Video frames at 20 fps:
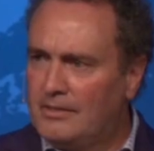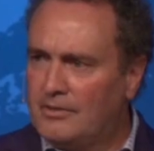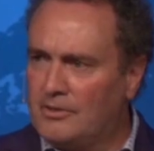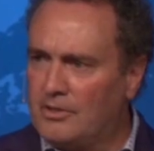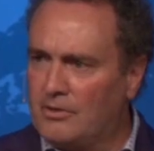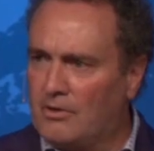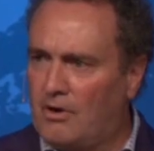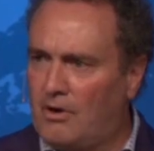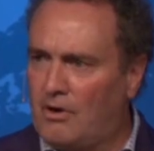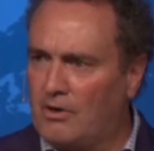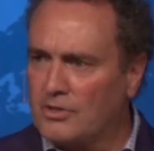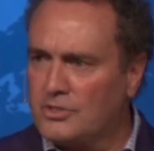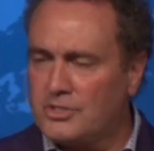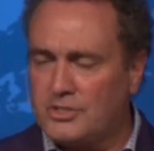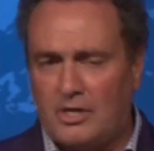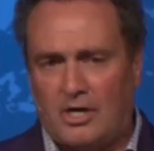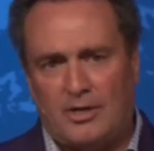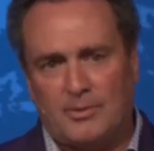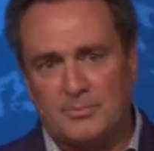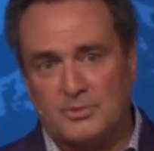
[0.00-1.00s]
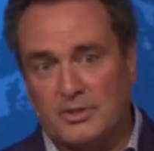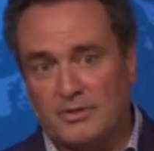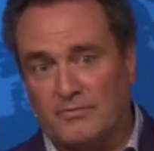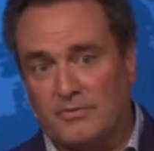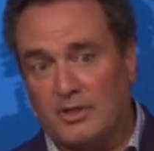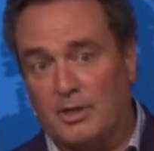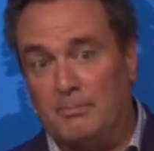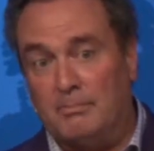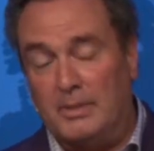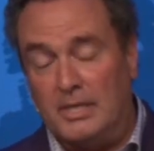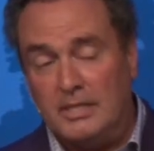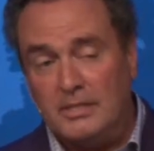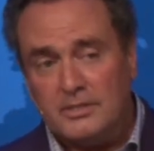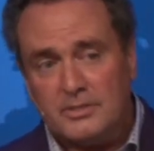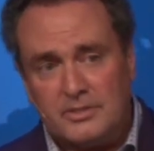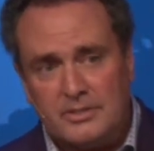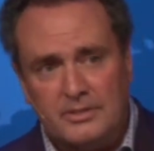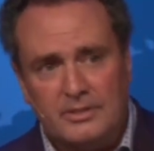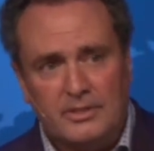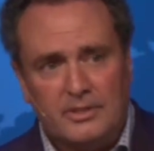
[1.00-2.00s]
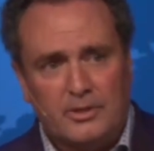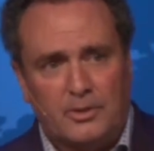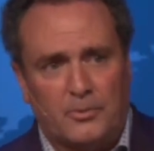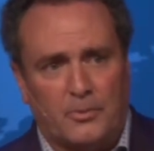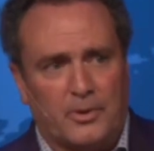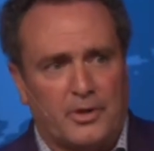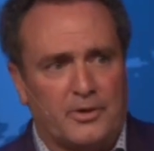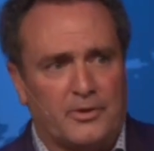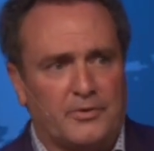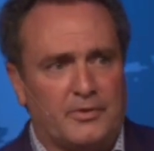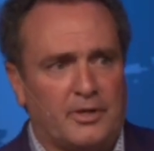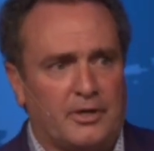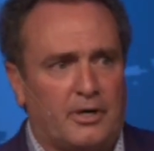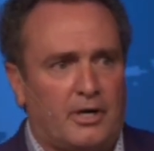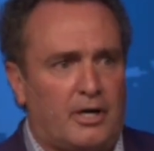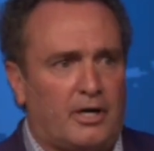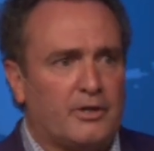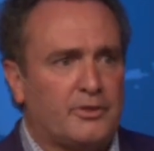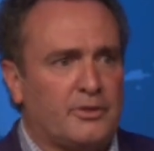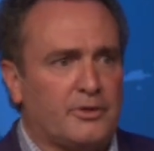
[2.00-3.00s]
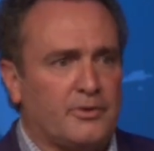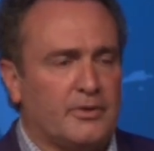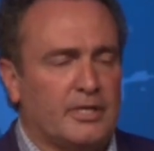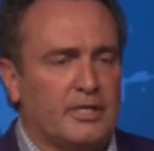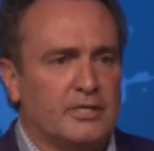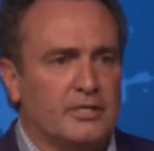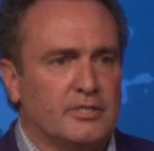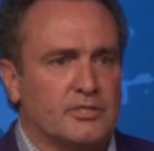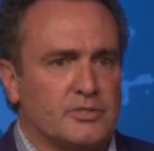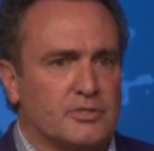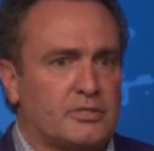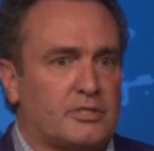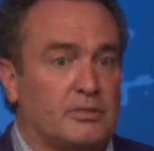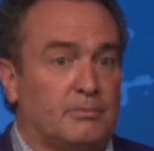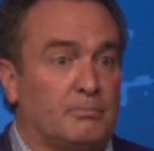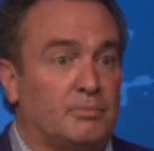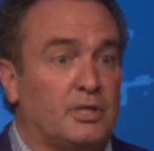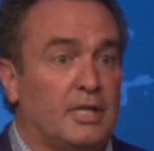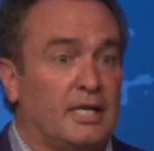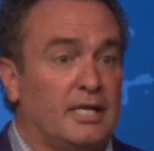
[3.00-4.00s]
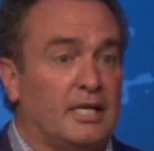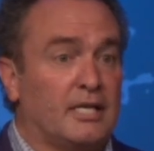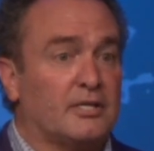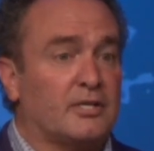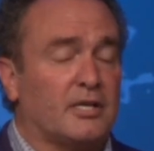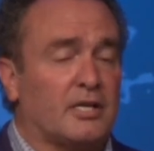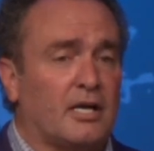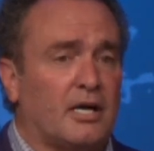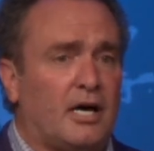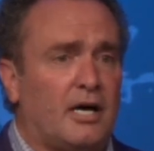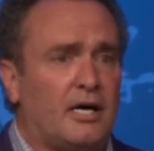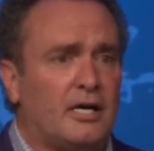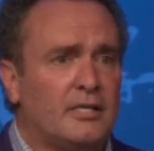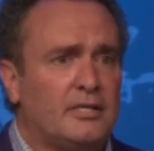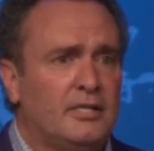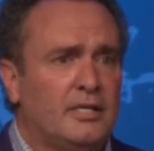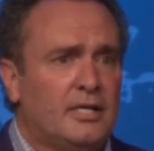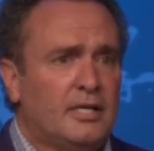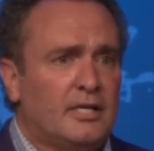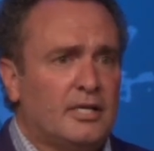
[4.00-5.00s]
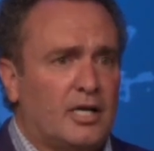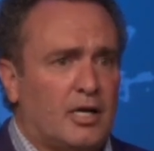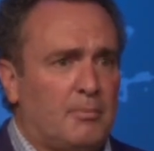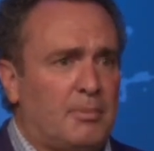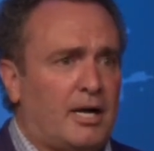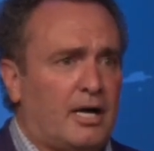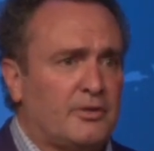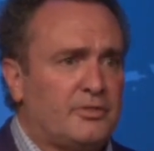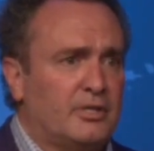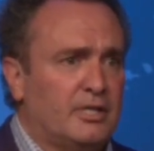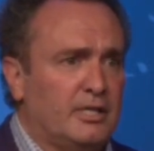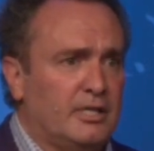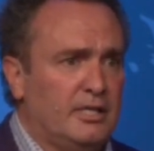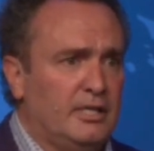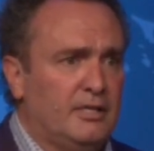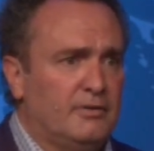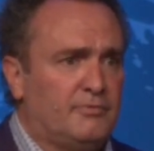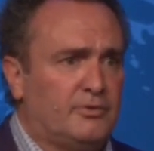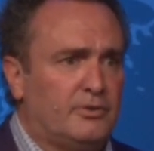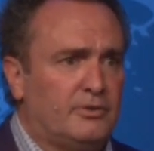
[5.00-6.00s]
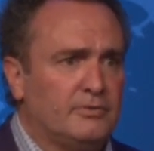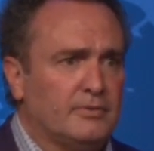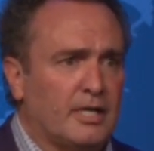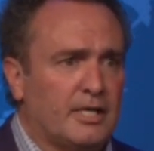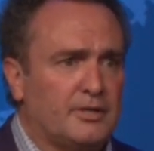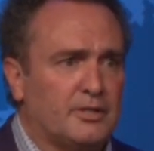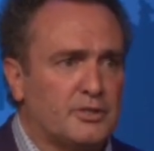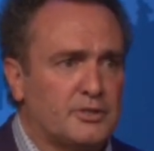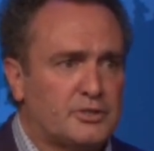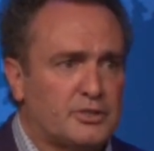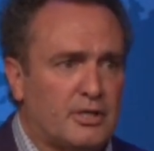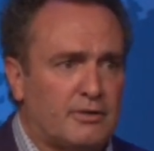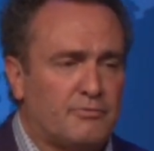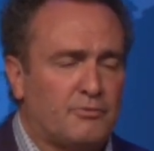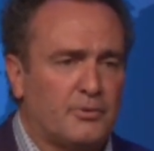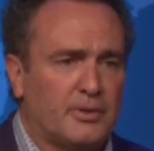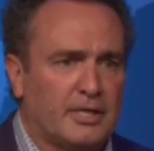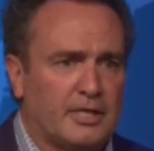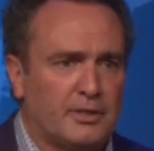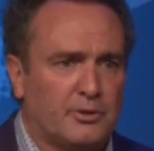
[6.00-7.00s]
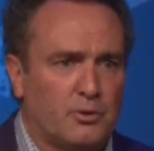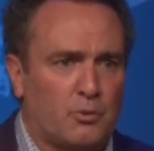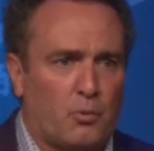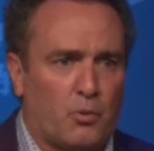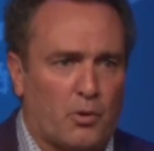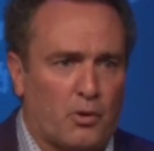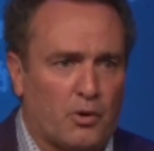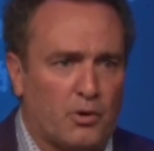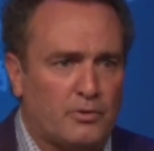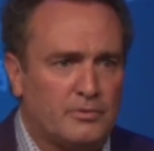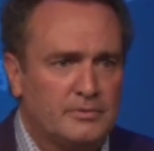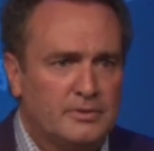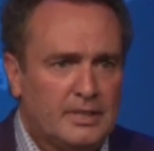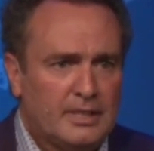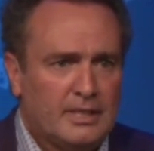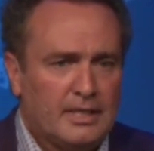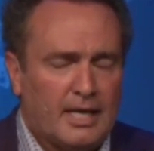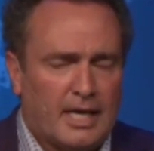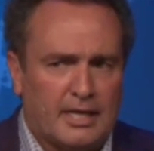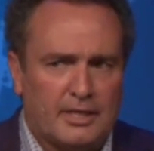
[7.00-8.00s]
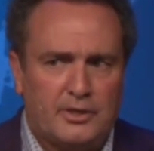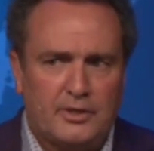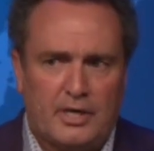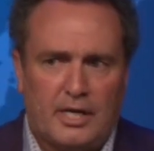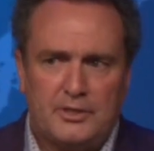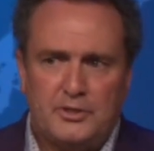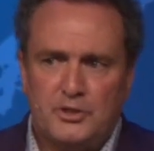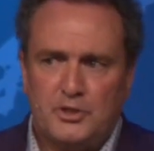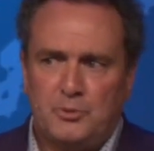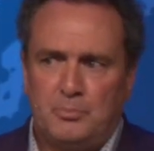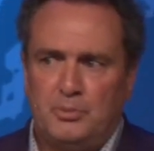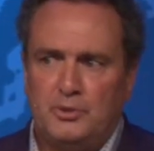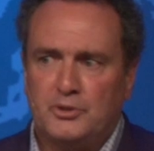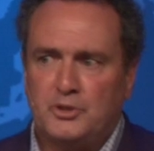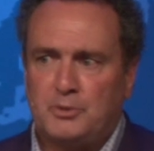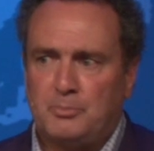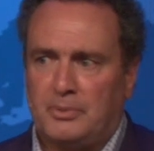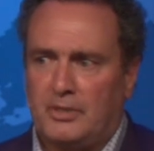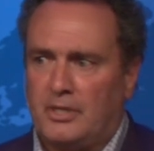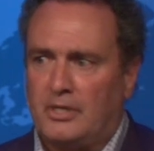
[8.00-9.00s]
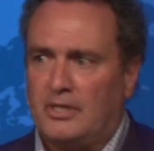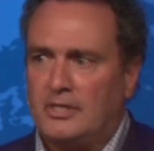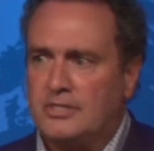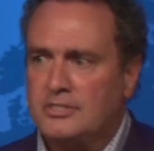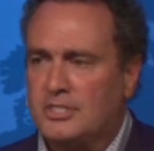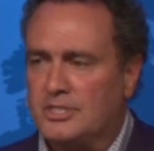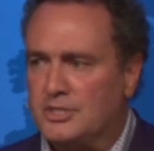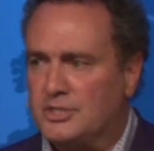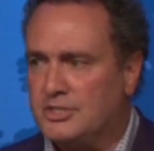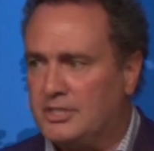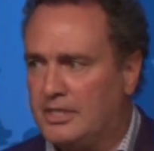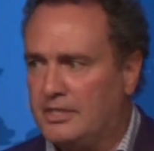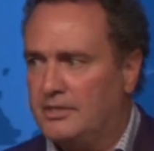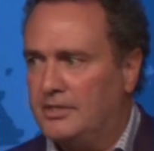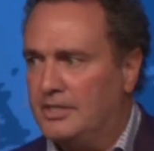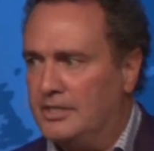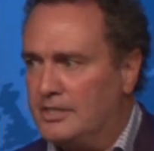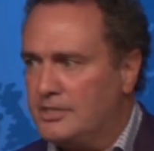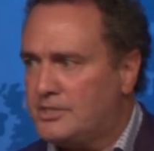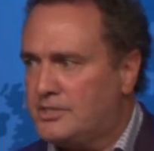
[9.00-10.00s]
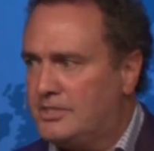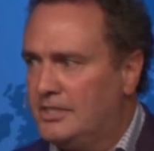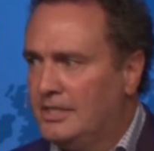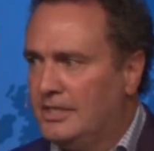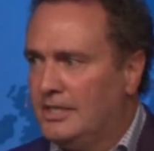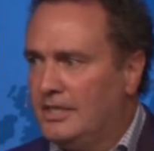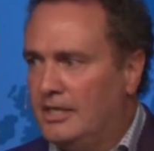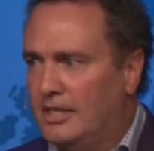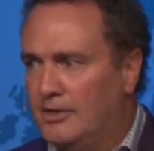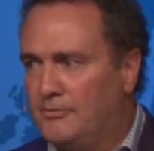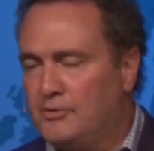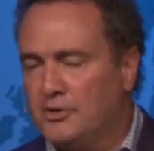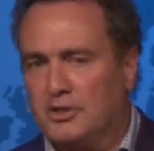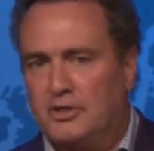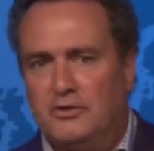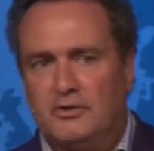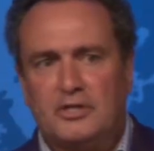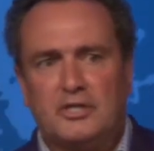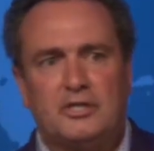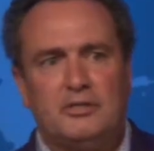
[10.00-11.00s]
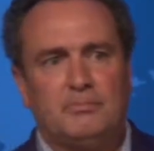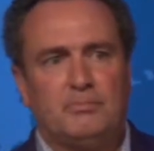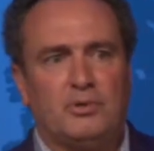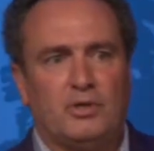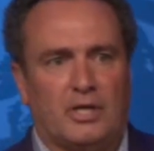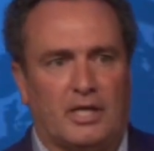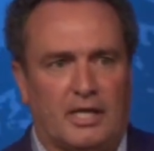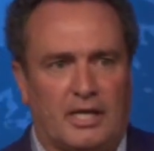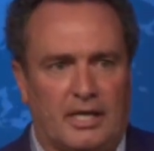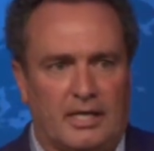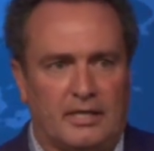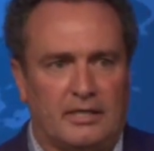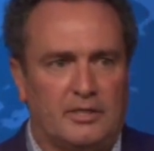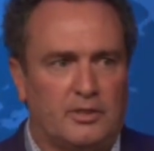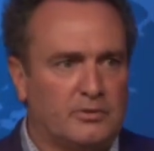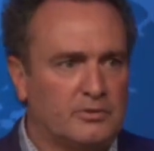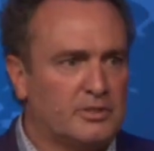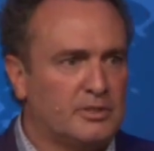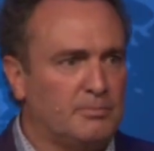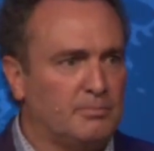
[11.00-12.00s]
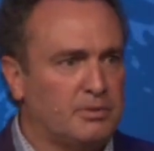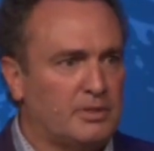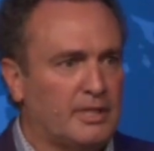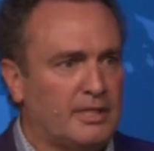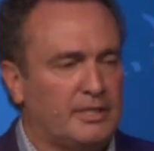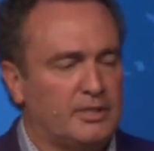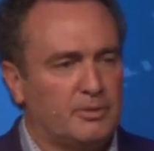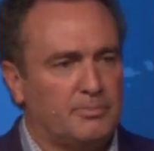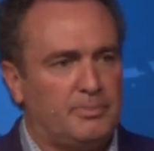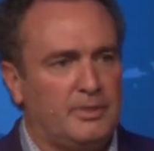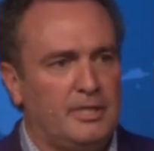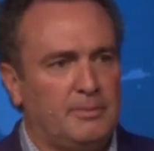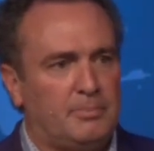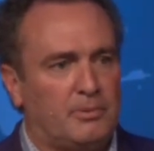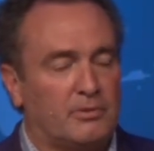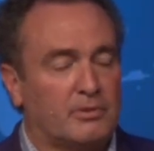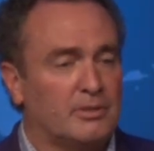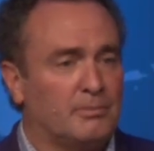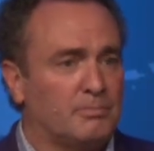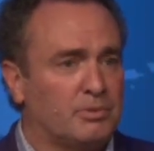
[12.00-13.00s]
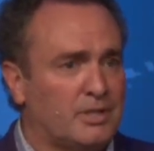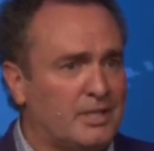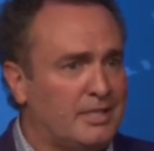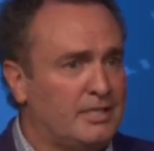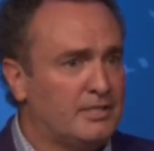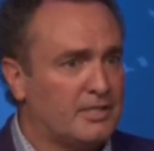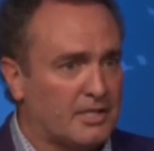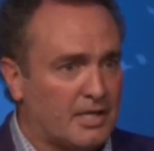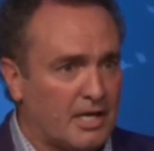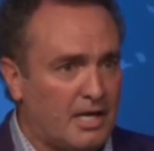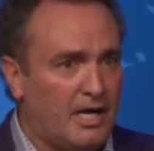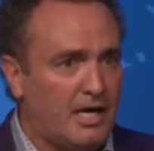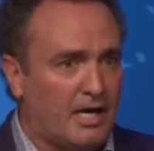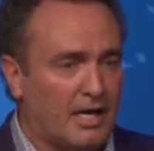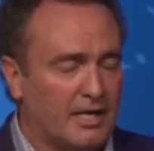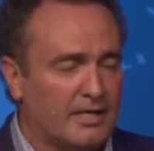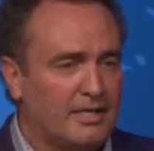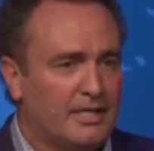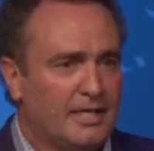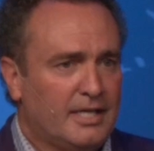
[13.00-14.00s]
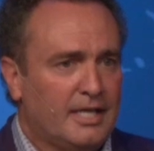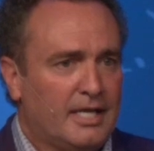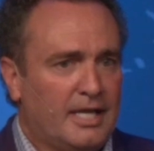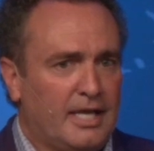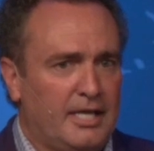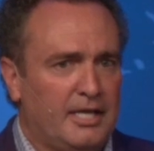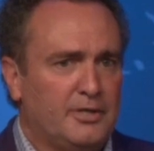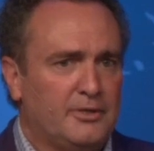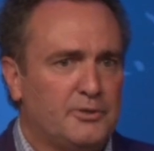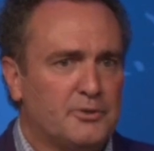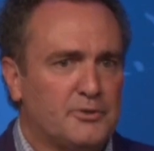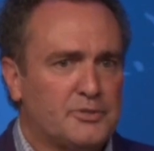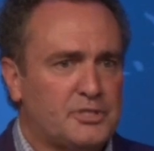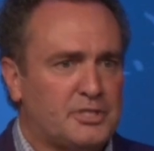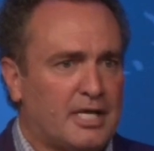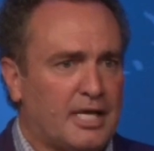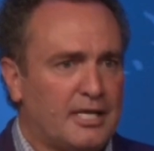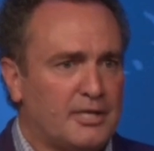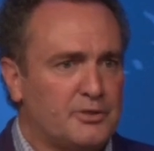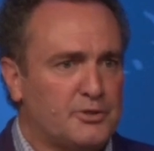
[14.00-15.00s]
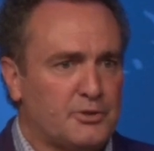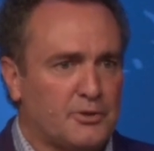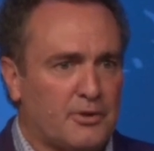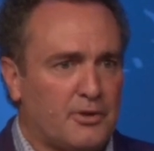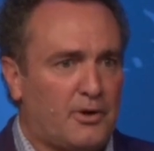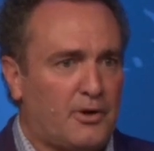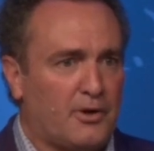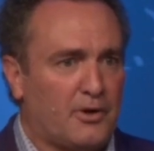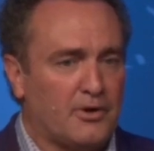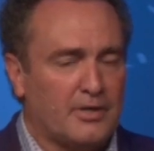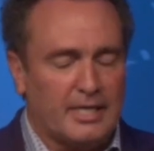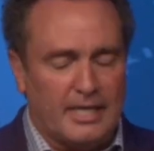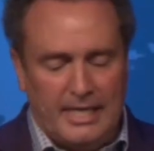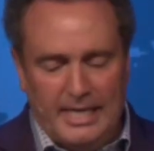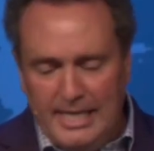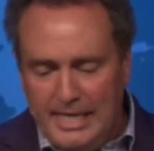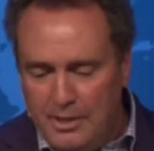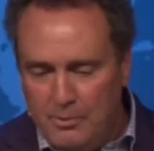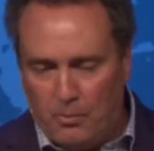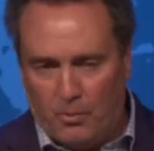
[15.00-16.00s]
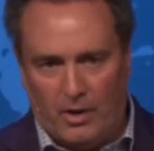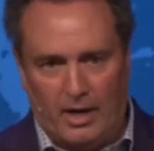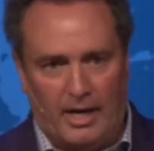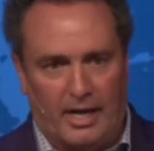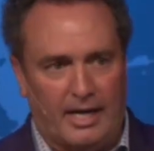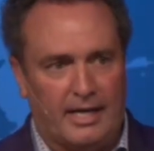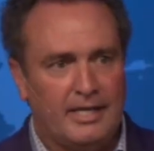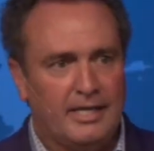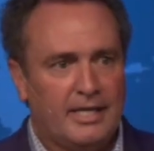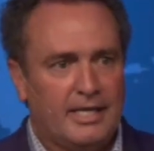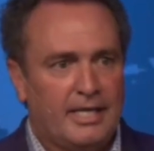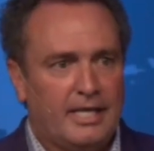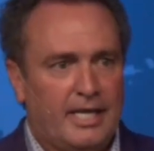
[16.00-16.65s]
There are psalms of lament, where the author is complaining to God about the evil and the suffering in the world. And could I just push pause and say this? If you're going to complain, don't complain to people, complain to God. He understands your heart anyway.